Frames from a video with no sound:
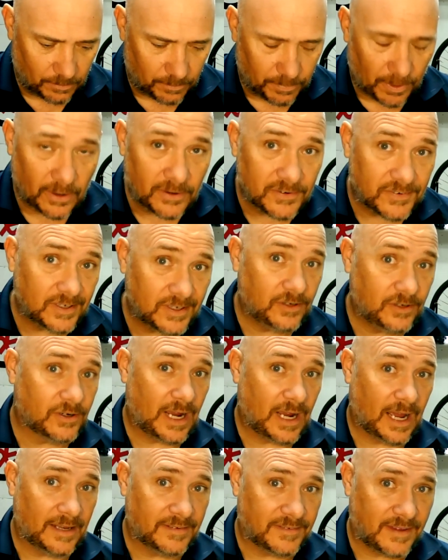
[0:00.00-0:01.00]
Parsing your
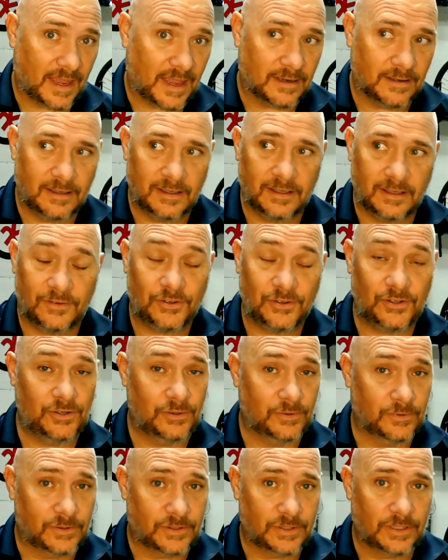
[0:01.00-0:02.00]
content is
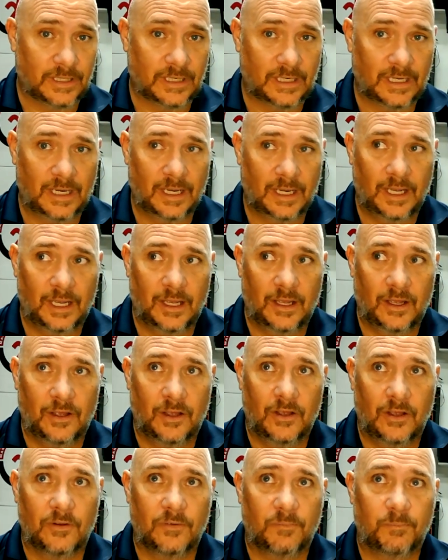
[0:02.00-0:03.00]
huge.
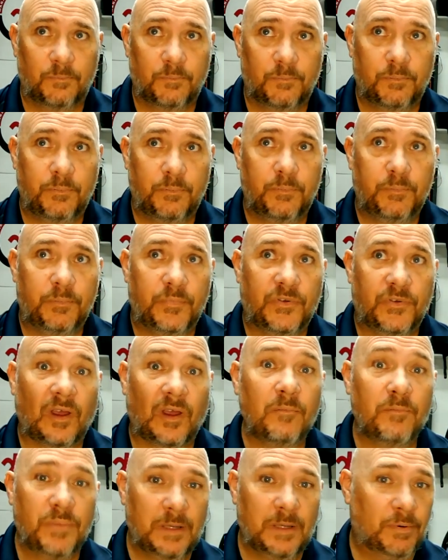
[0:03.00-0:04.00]

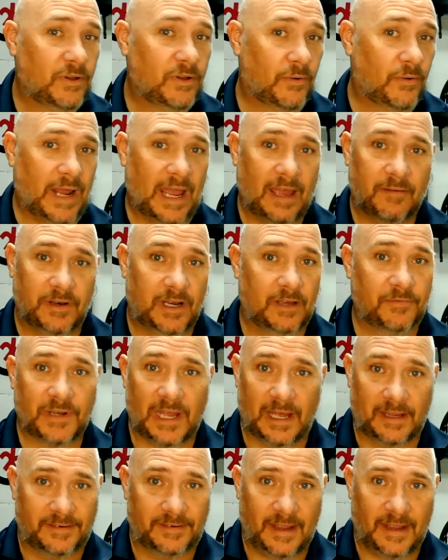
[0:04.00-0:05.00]
Some people don't have enough
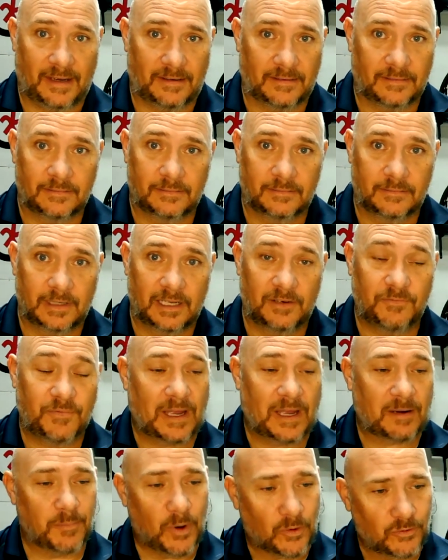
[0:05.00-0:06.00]
content. In
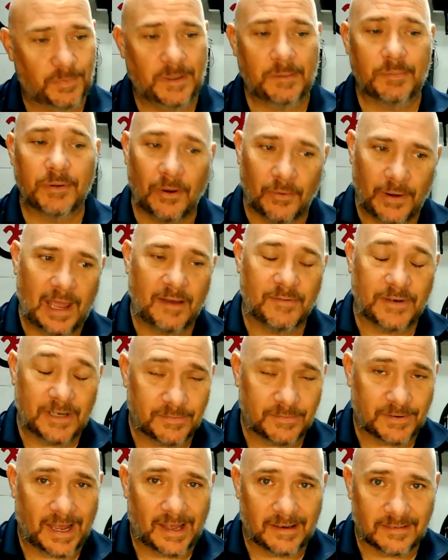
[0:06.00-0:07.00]
fact, most people don't have
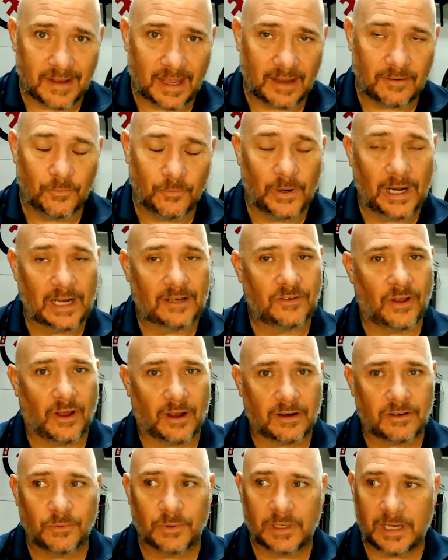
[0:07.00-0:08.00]
enough content. When I
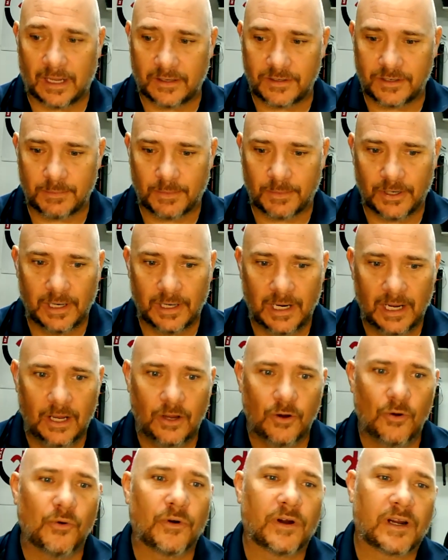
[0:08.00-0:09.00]
talk to a customer
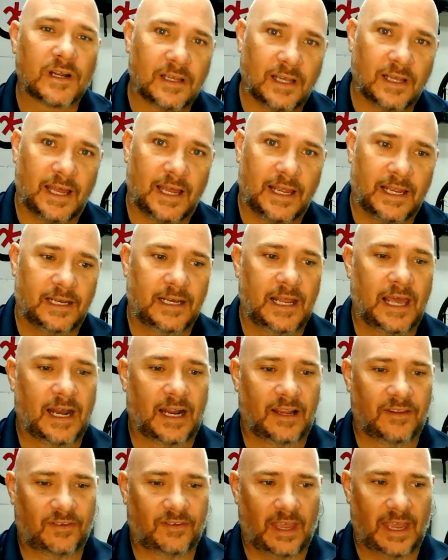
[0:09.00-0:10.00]
or a client and
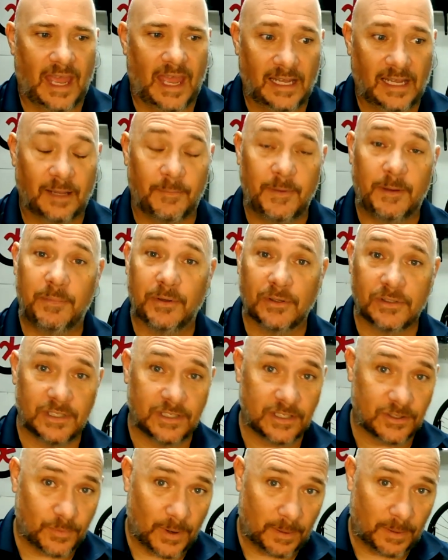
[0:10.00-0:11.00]
I say, hey, let me build you
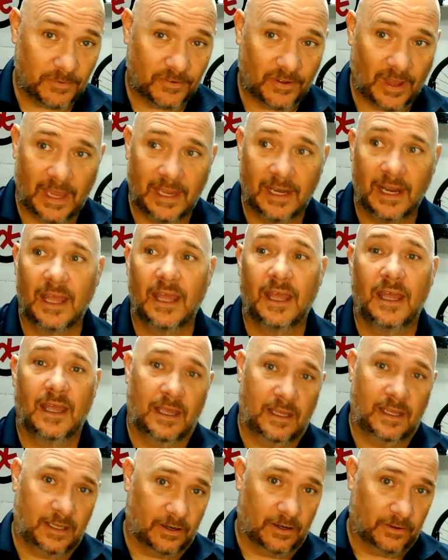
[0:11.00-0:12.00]
this website,
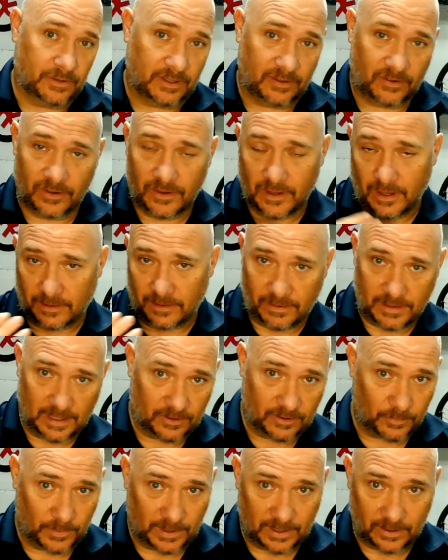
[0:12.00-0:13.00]
these are the
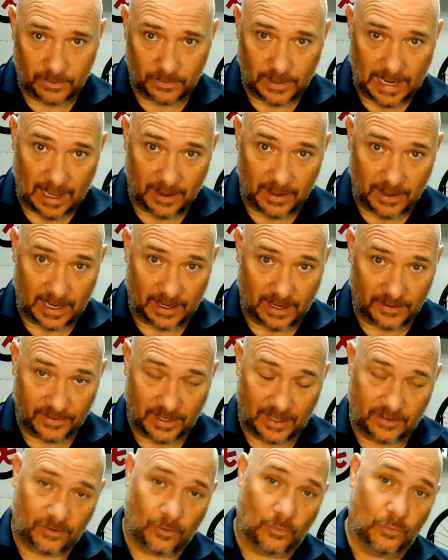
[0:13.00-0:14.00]
things we can do now. And I'll
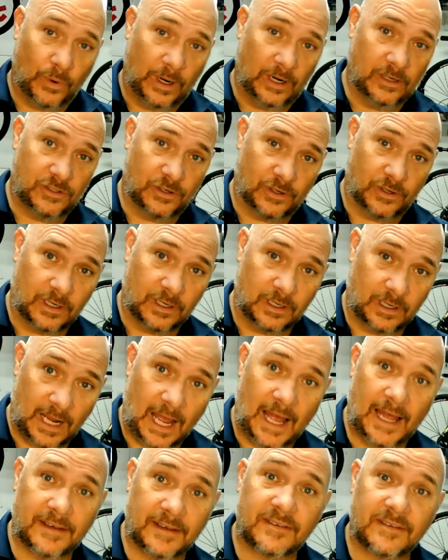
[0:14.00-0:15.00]
say, so where's your
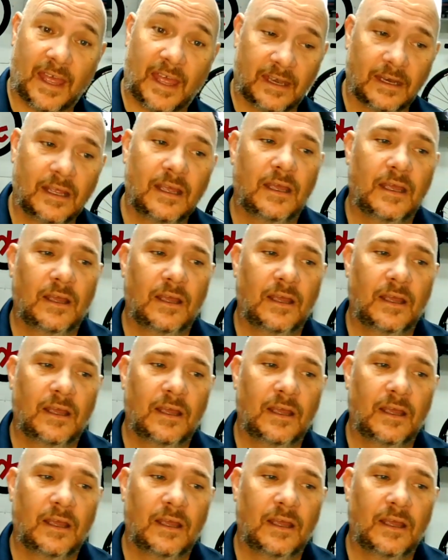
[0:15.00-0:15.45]
content?